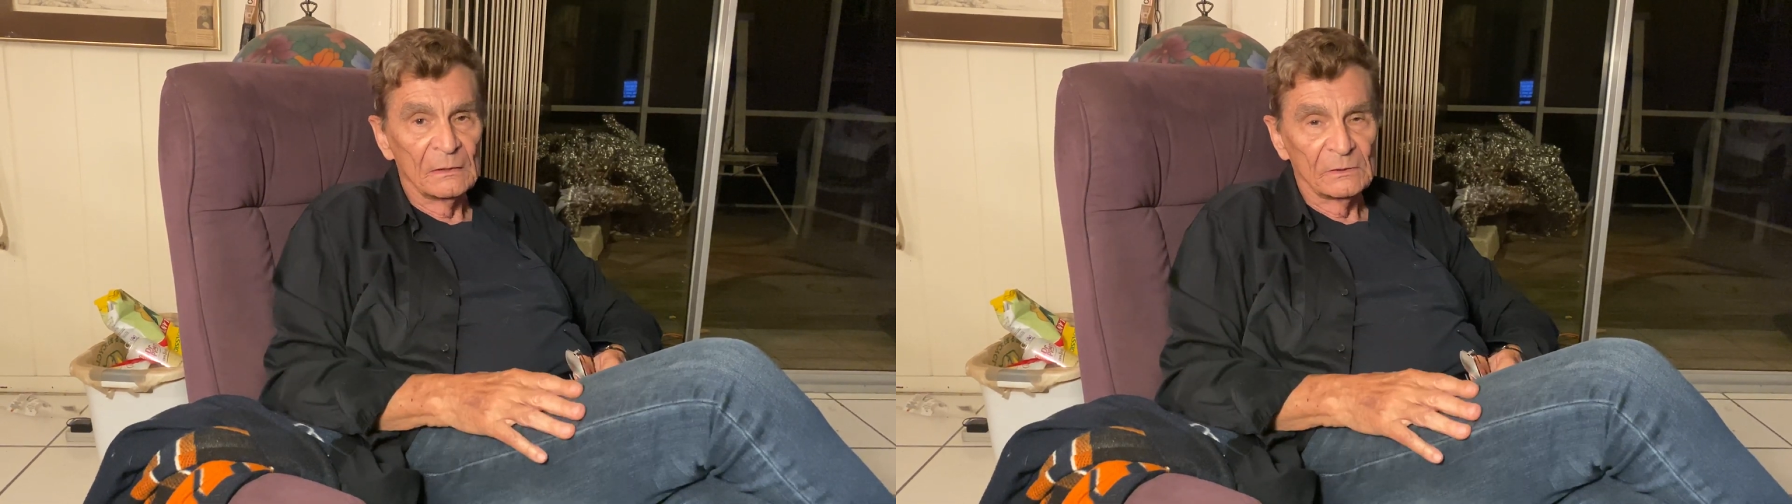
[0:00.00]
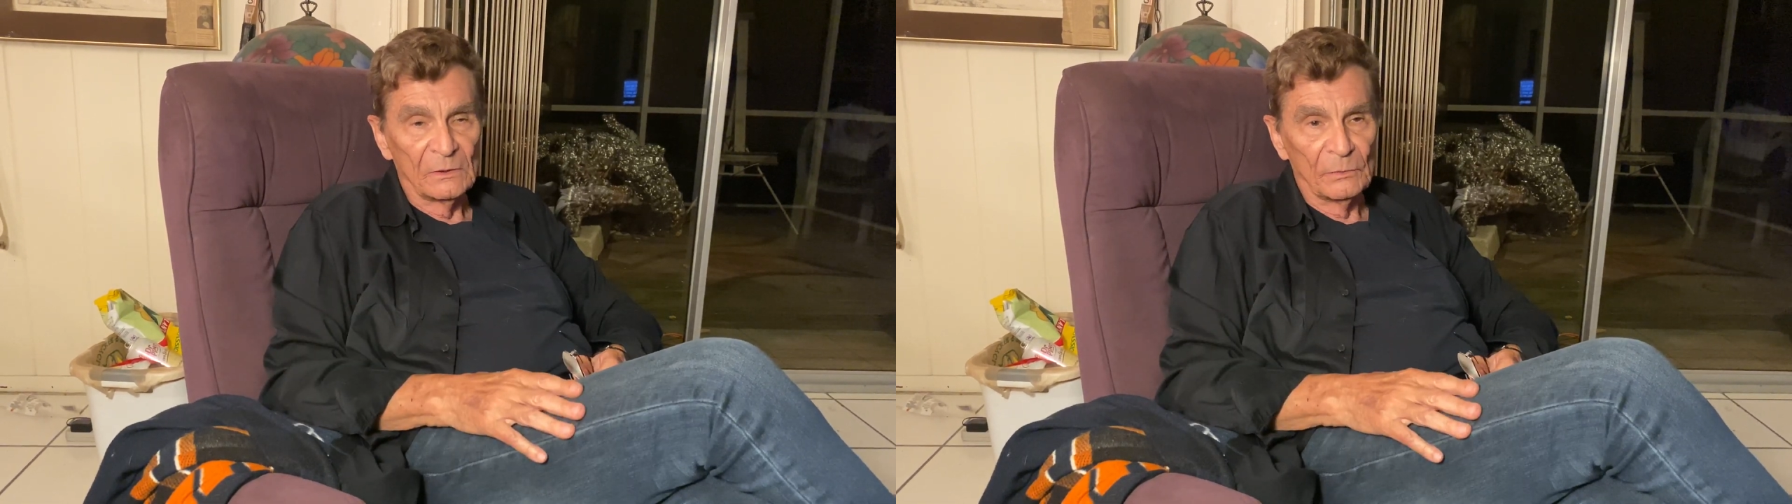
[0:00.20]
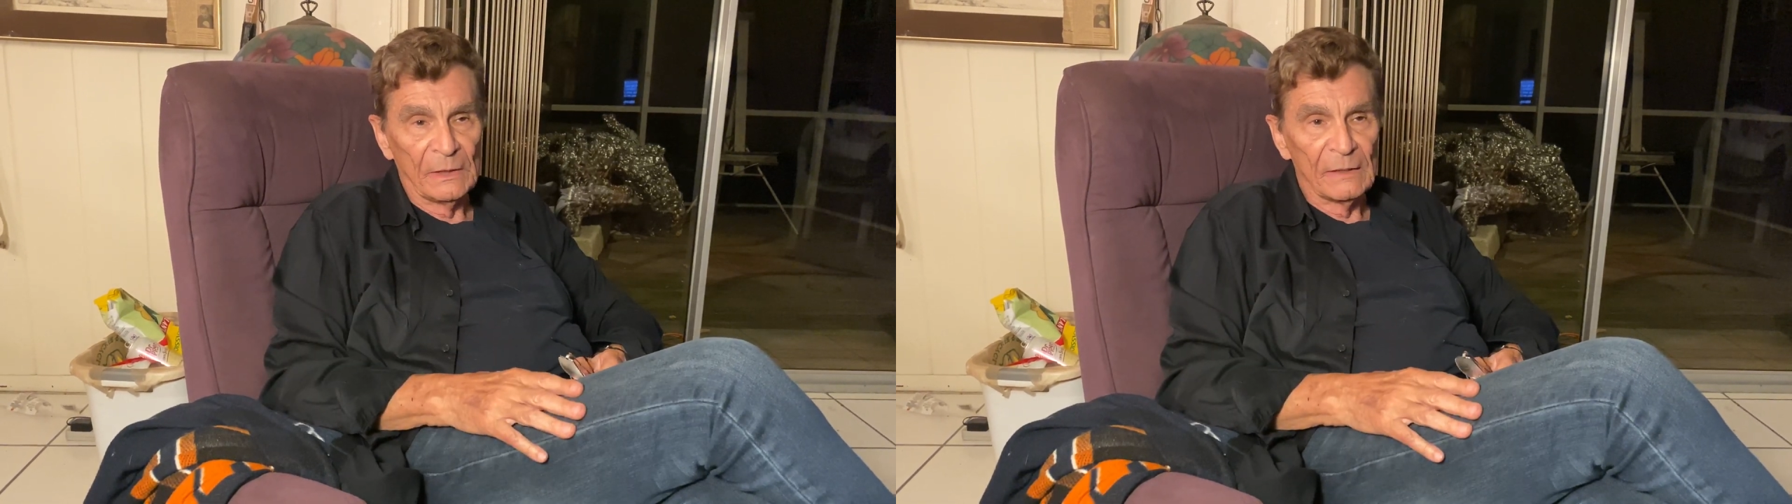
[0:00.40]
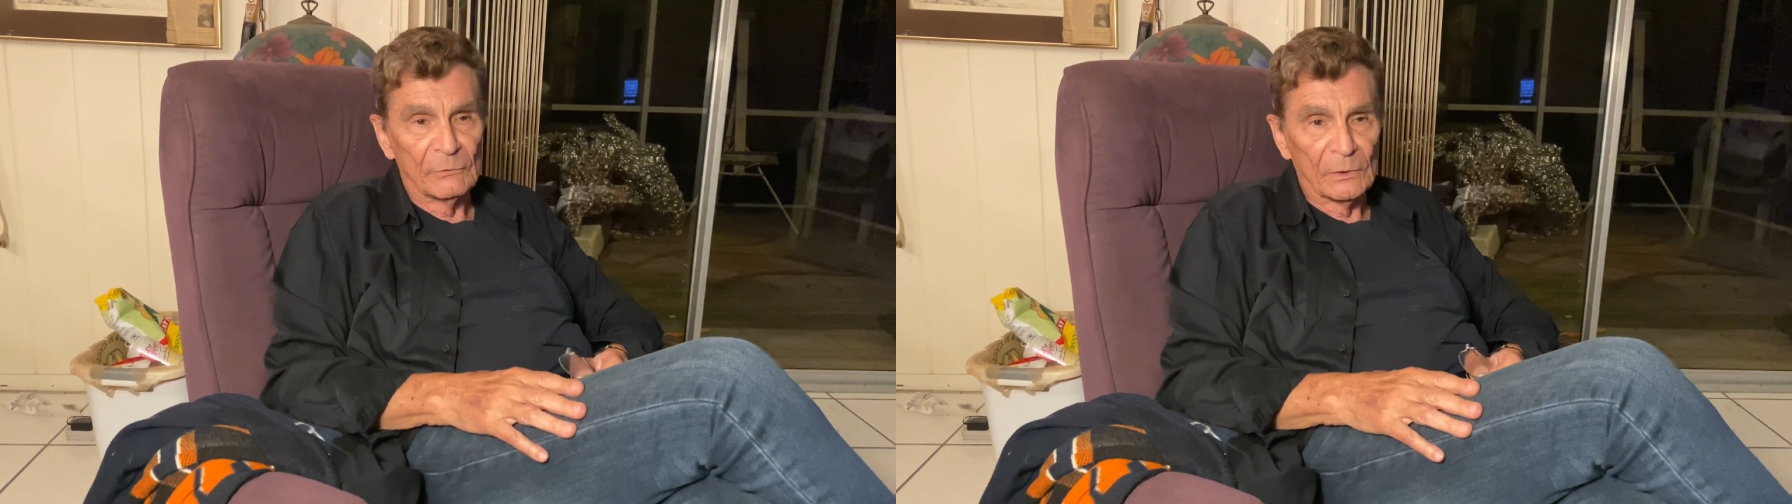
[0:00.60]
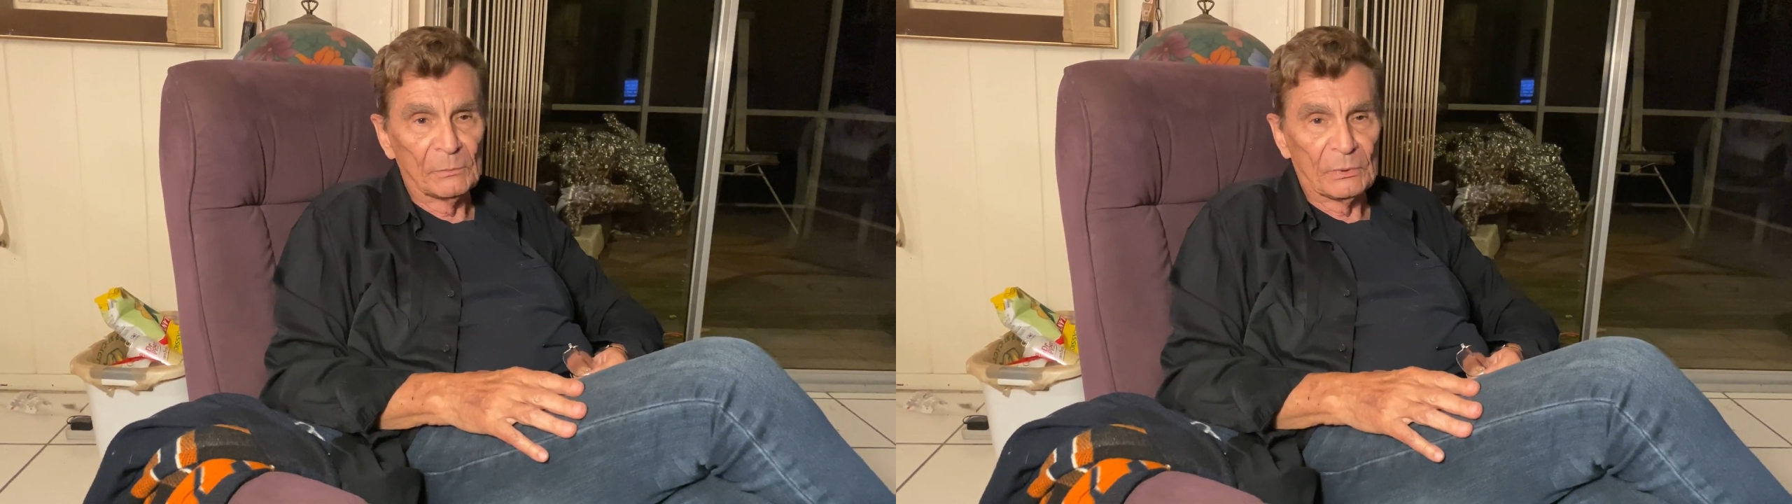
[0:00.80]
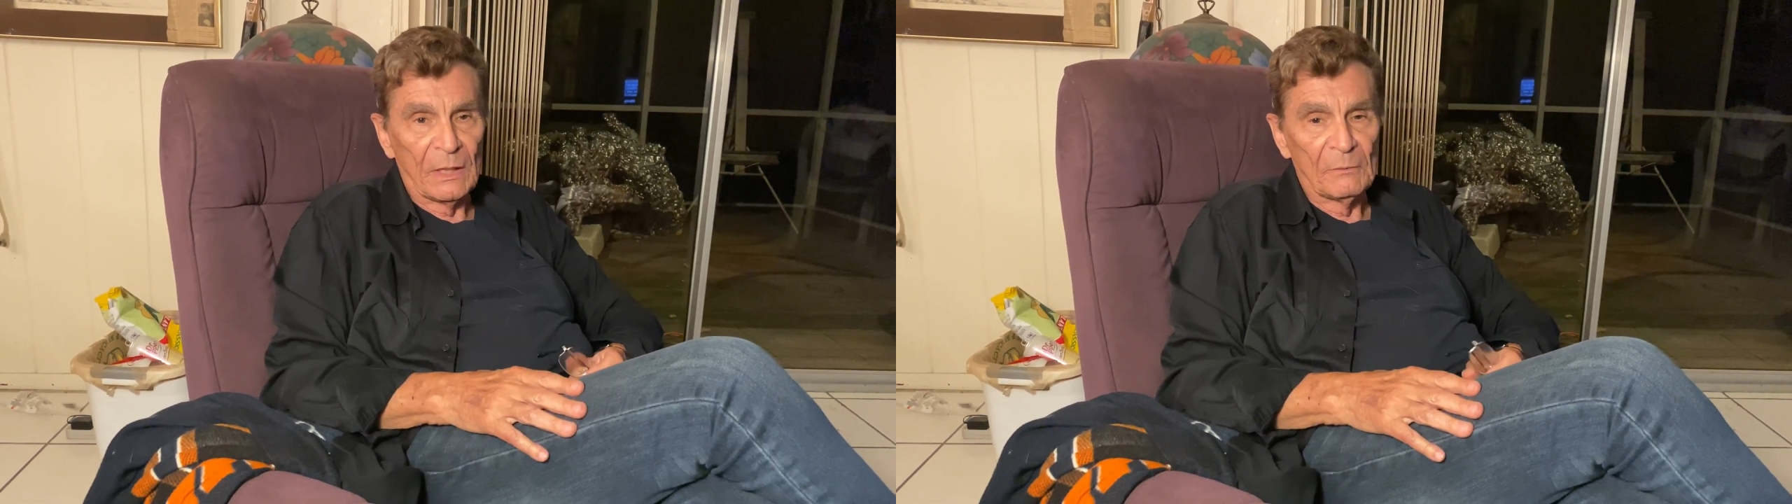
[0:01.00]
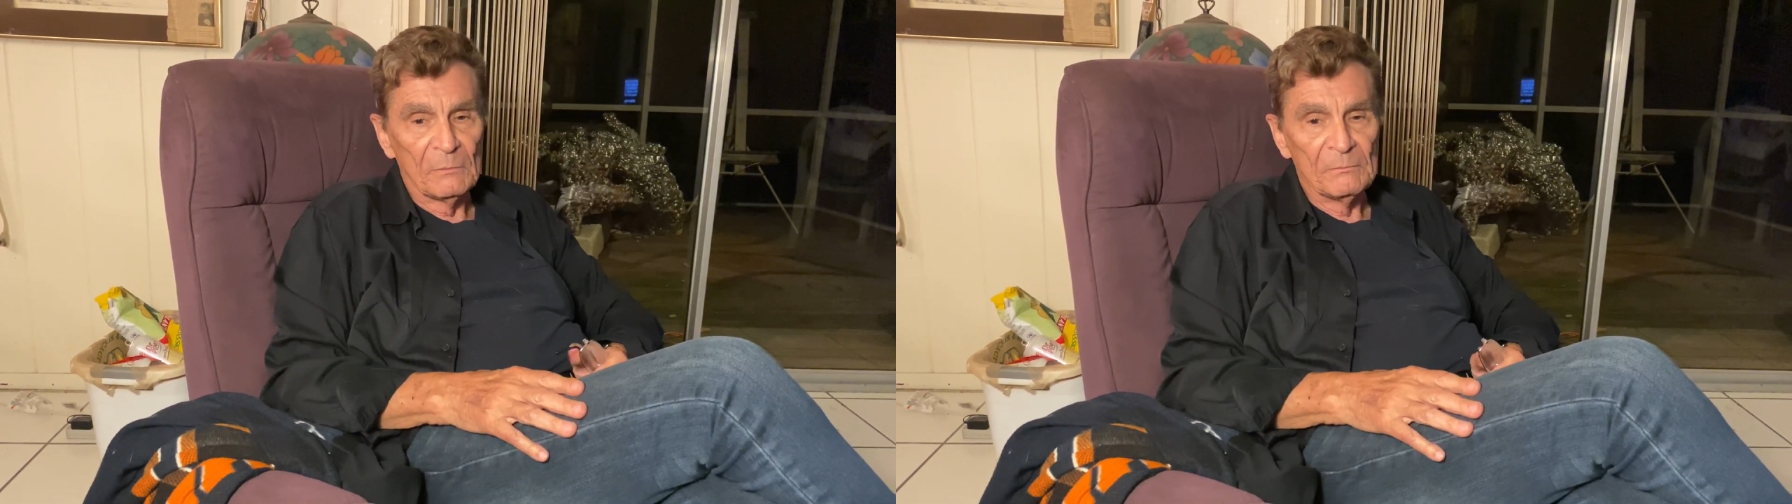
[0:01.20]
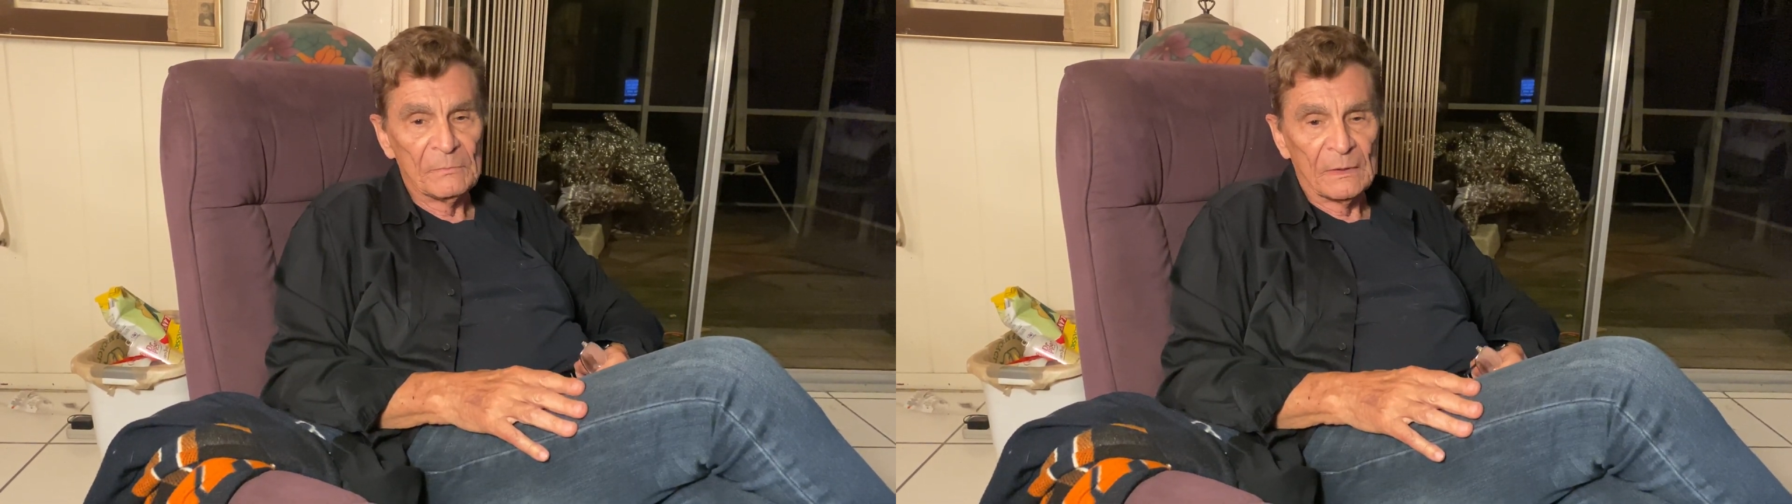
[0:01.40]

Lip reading: So we have a real problem,